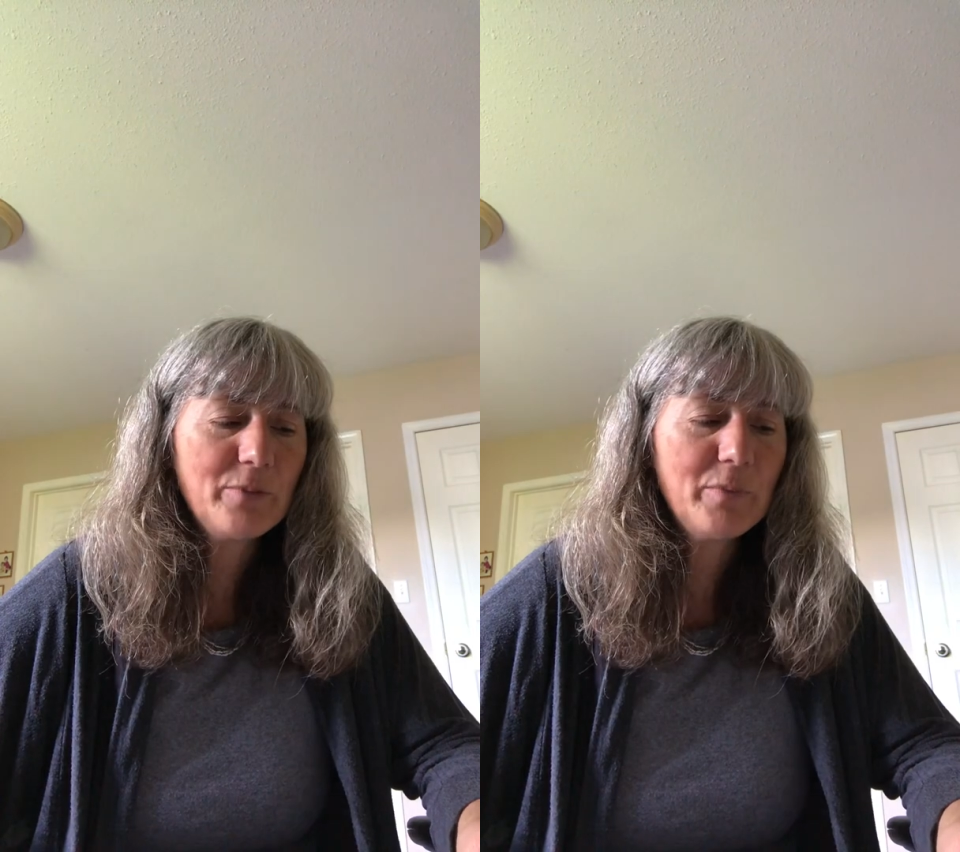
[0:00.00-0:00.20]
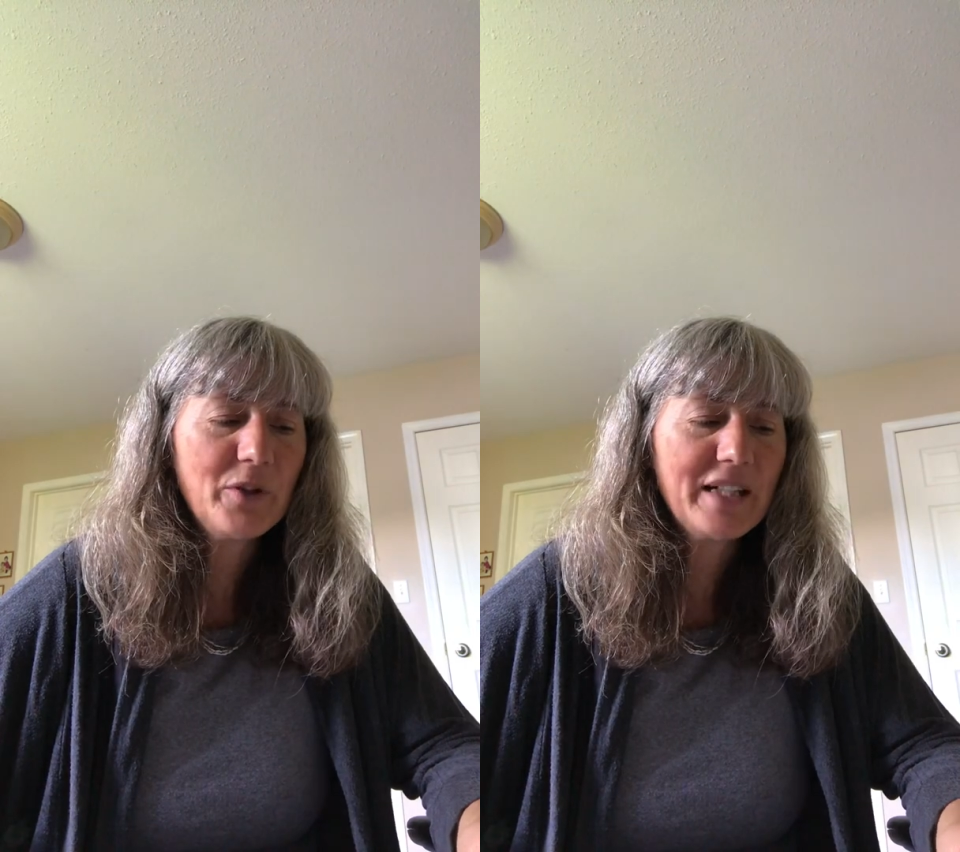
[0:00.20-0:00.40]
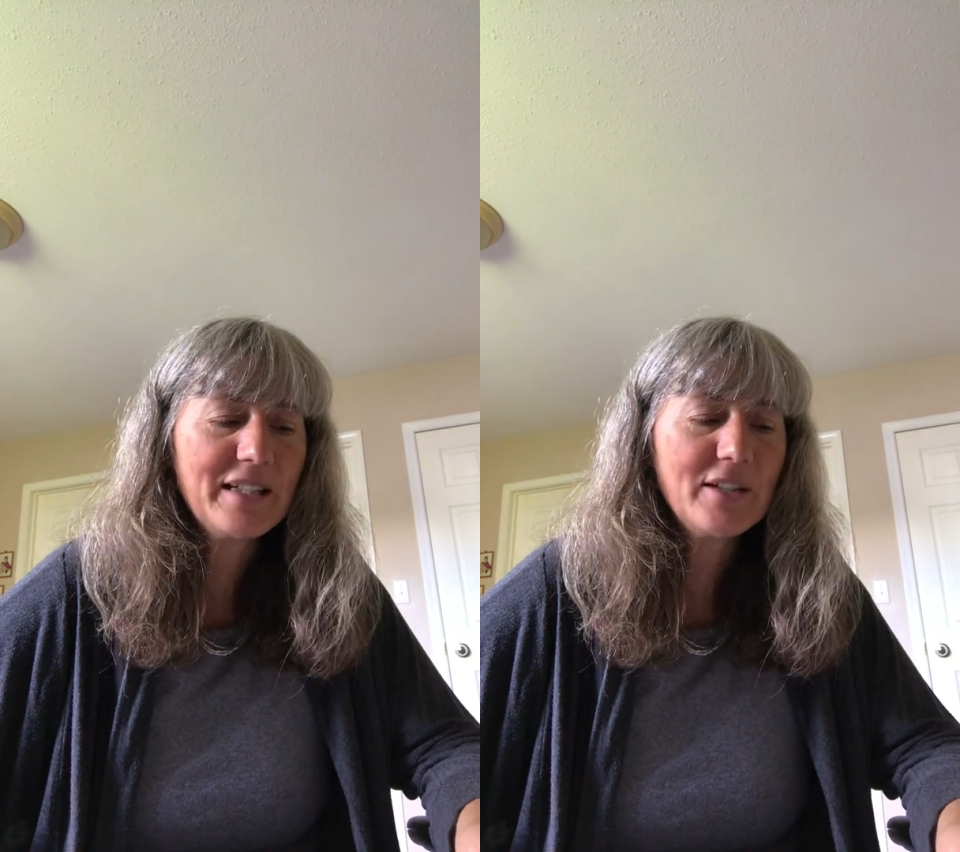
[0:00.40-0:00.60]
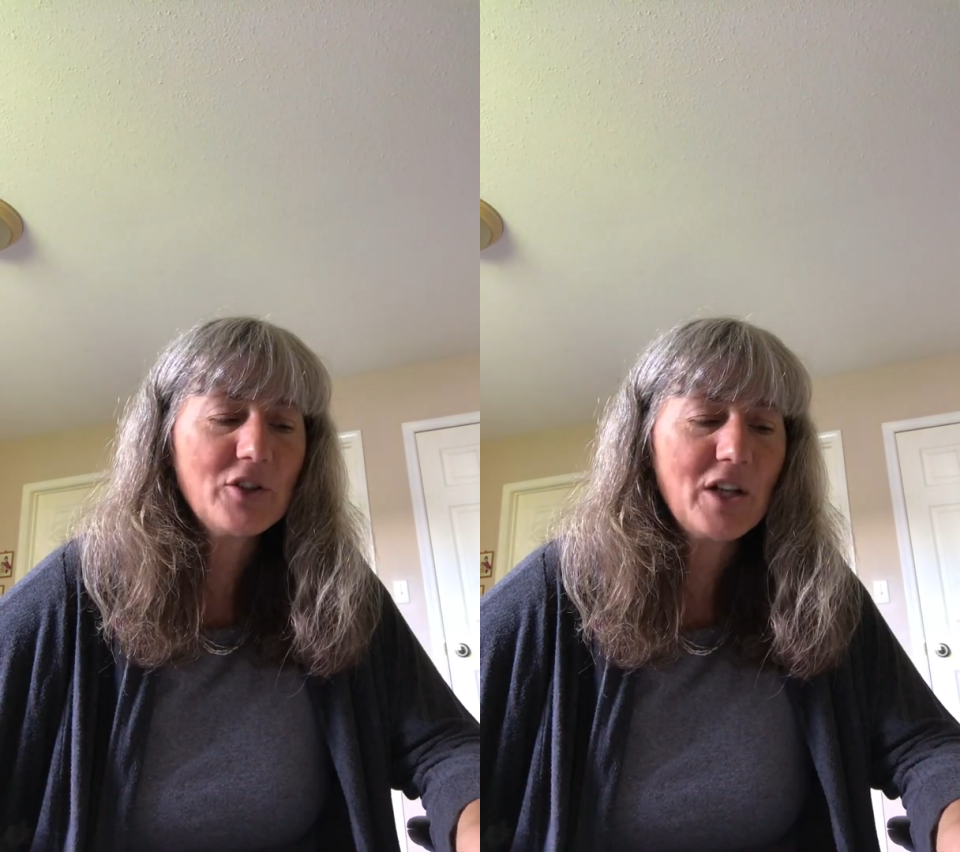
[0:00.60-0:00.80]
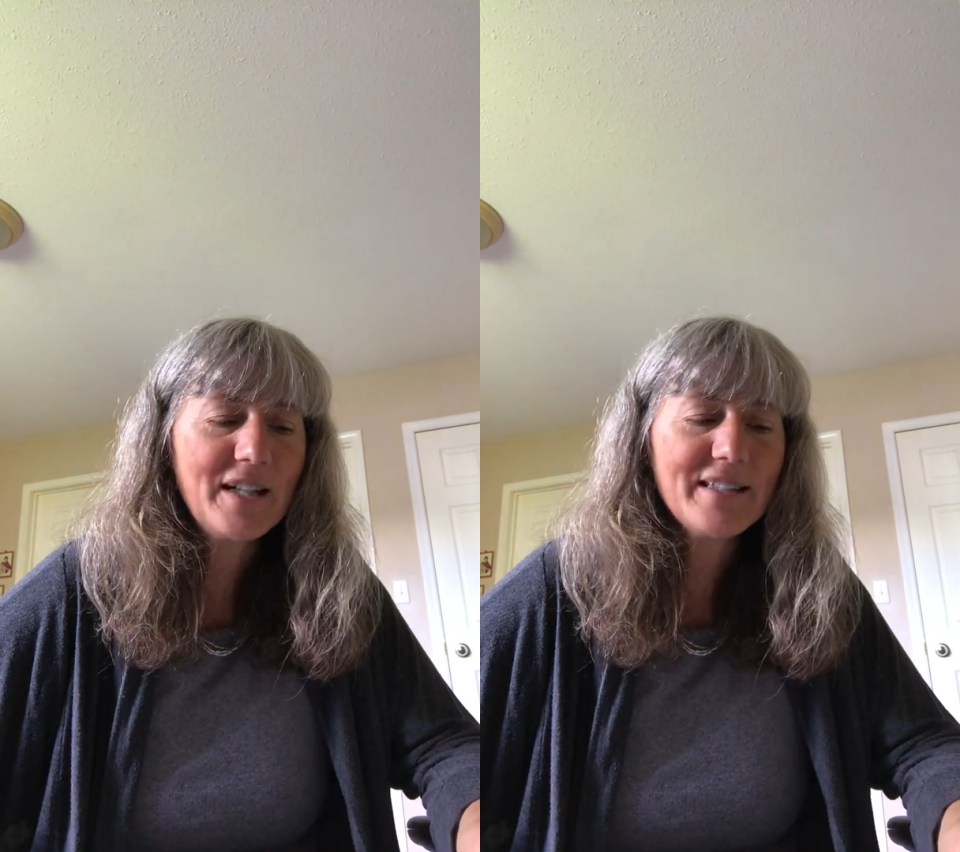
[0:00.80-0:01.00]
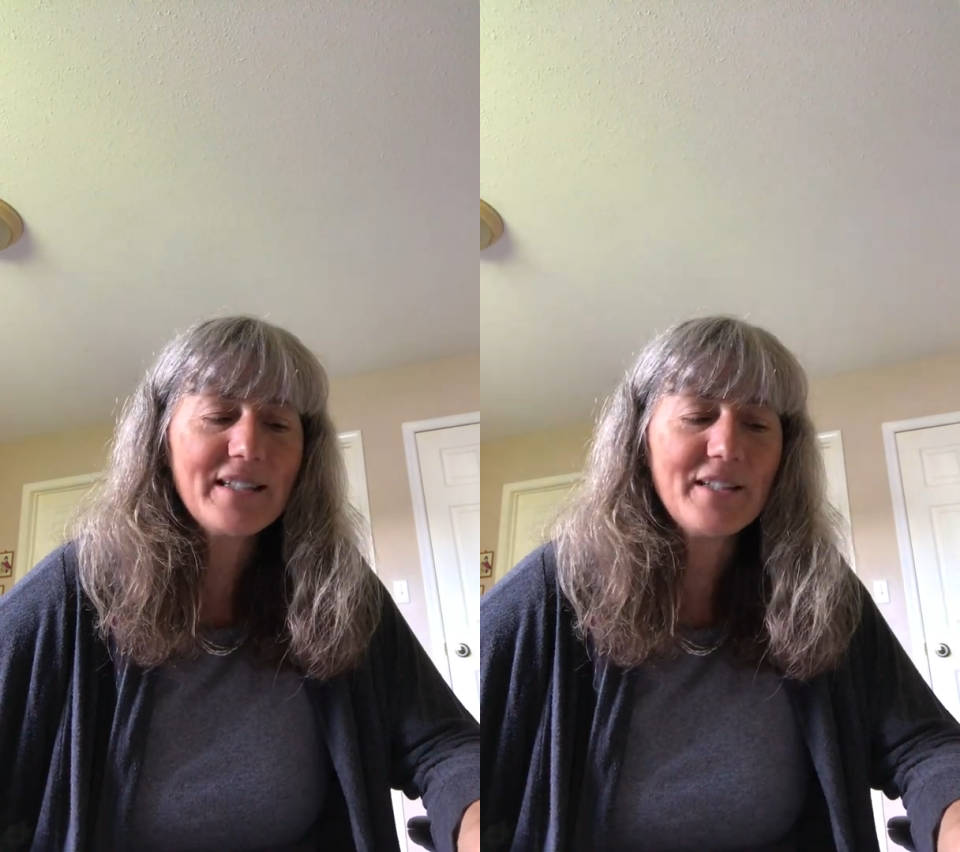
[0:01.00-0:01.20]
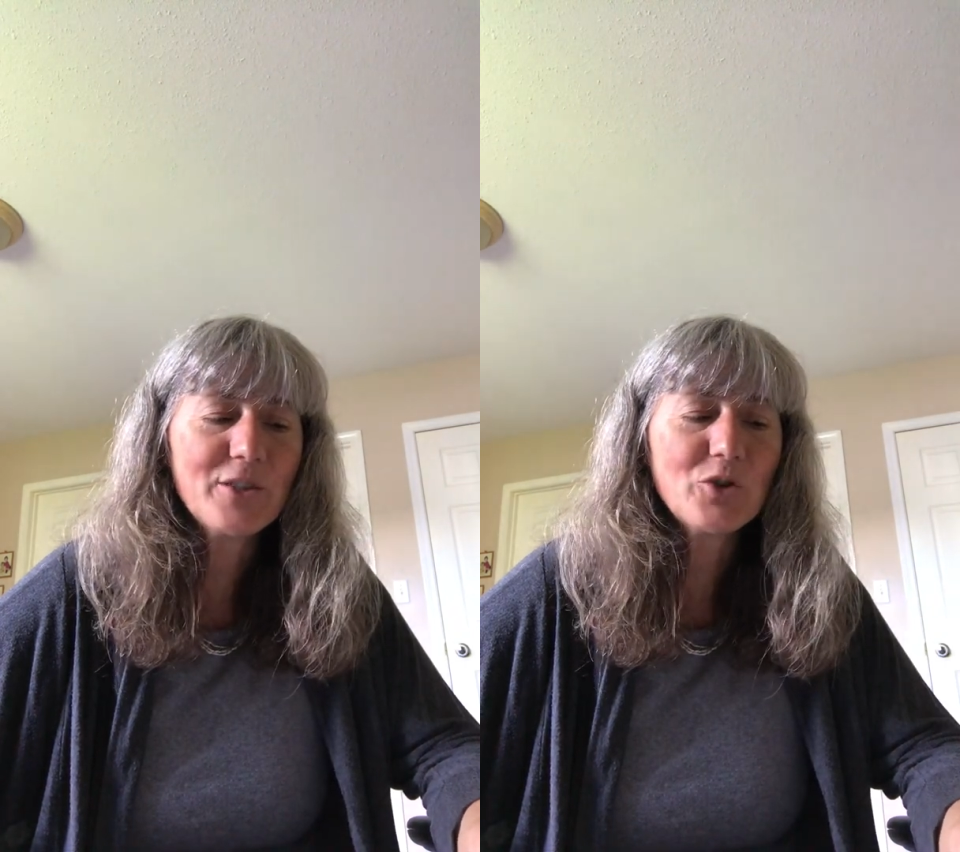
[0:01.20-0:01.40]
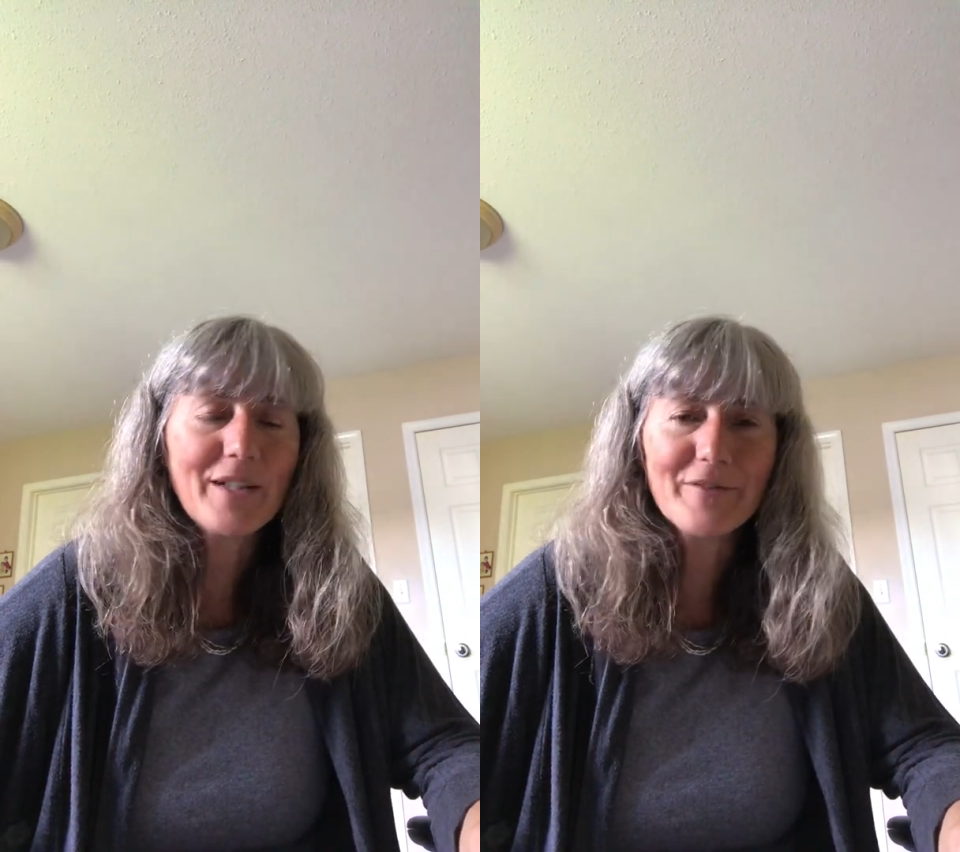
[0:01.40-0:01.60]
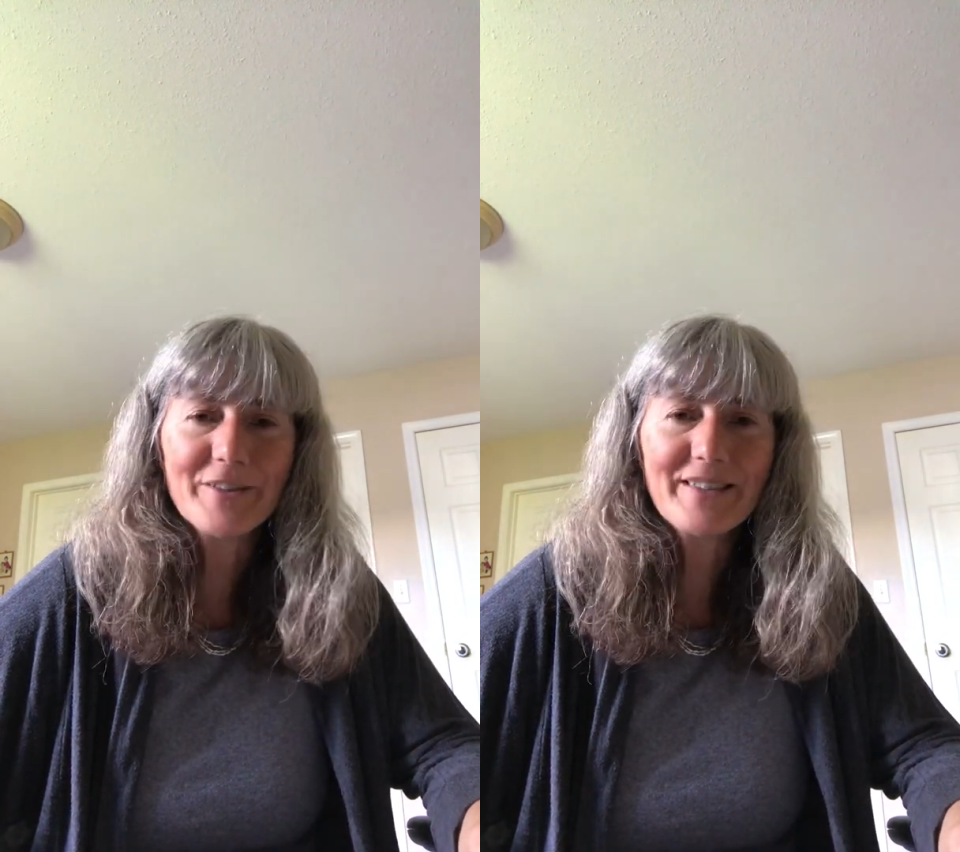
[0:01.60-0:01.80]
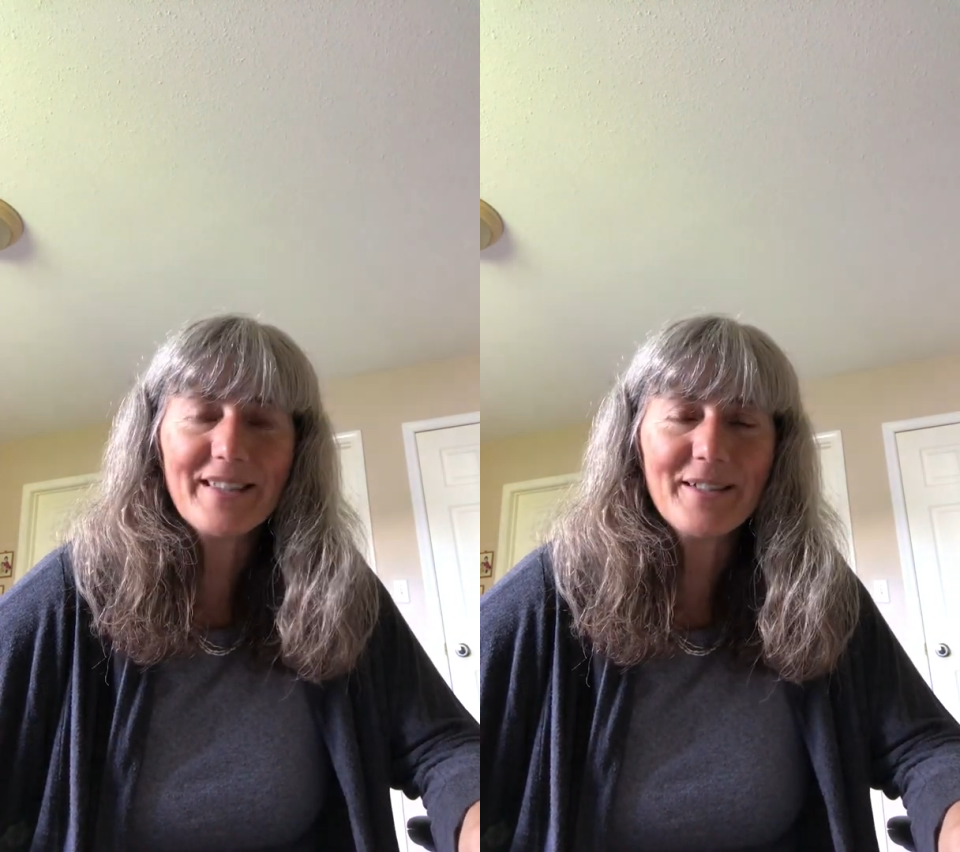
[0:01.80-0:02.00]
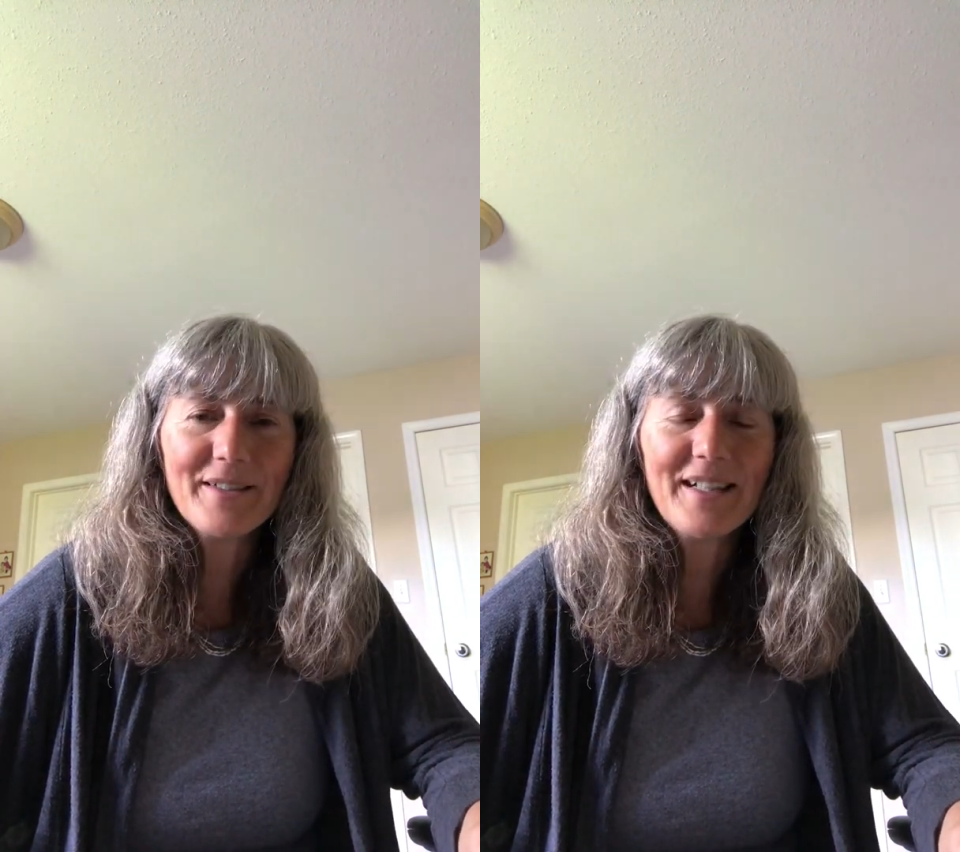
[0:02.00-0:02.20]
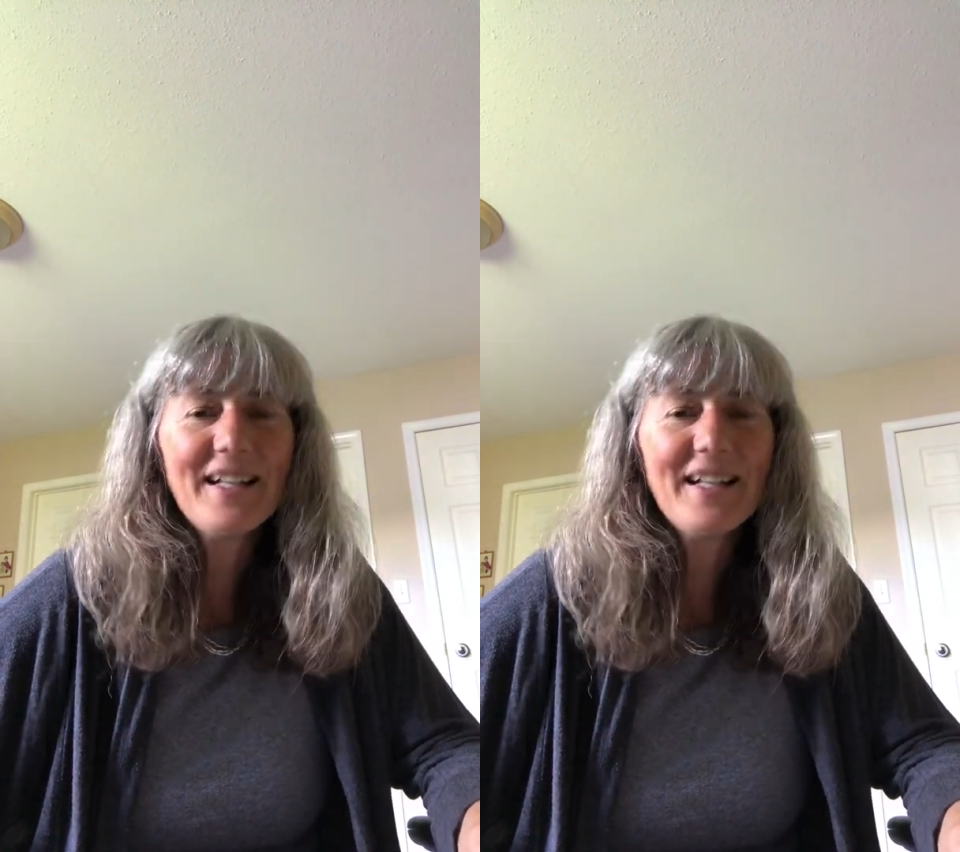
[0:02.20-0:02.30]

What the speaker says: putting the child in the driver's seat.